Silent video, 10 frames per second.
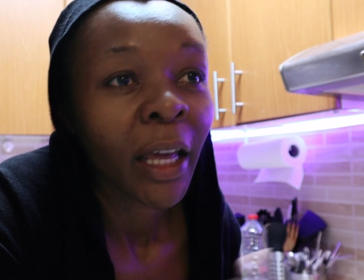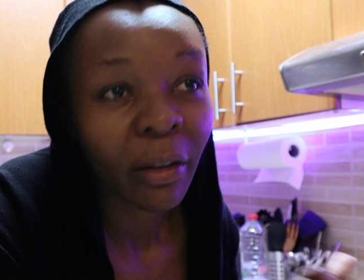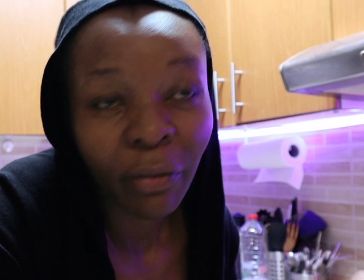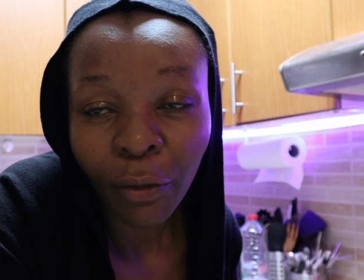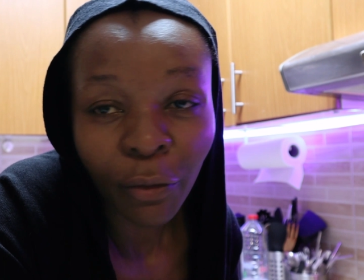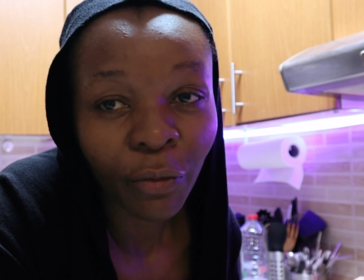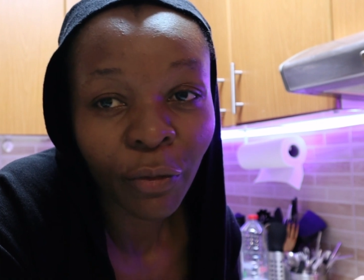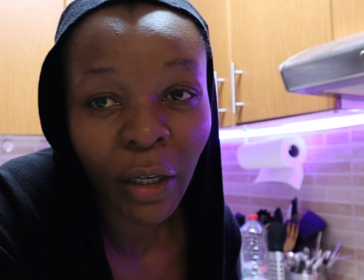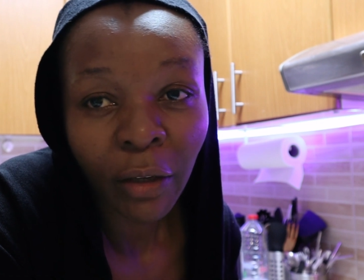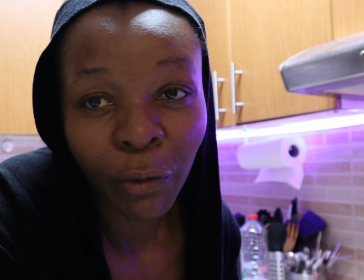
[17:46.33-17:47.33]
if
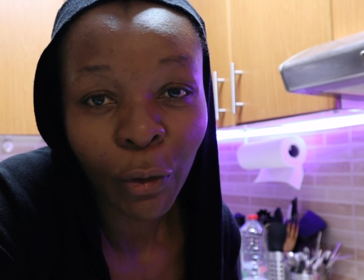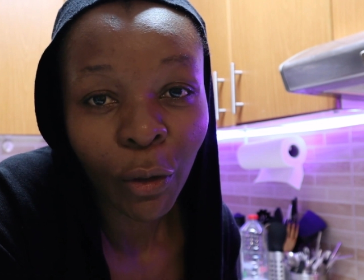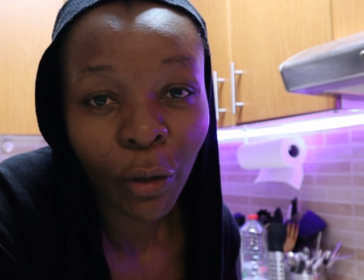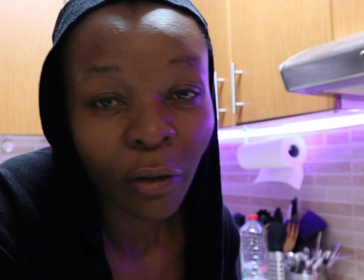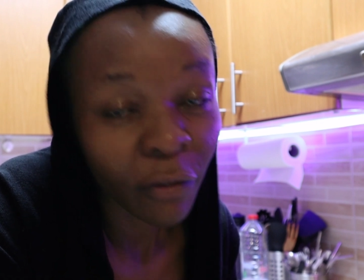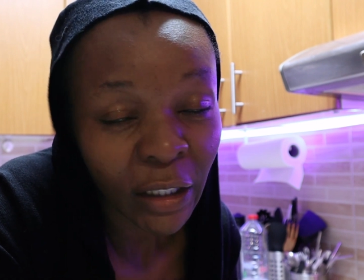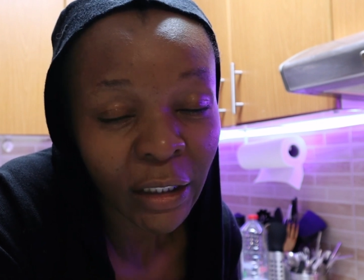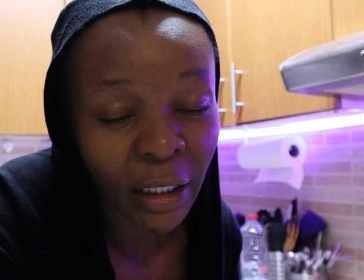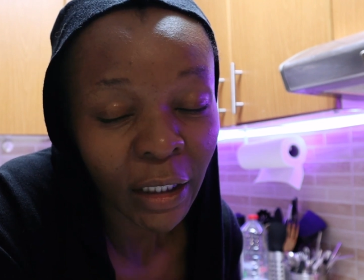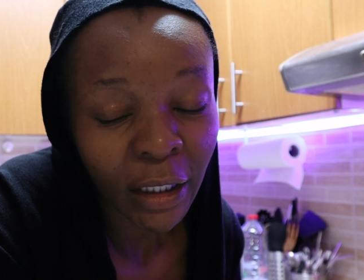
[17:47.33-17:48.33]
you're
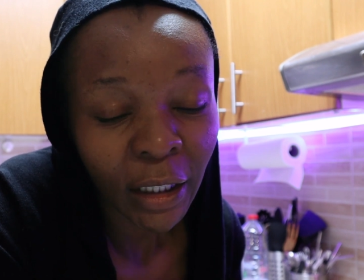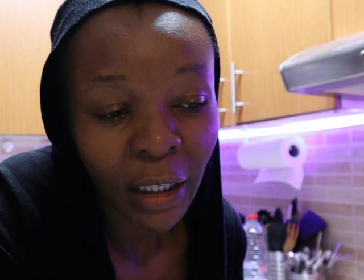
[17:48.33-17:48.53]
convicted,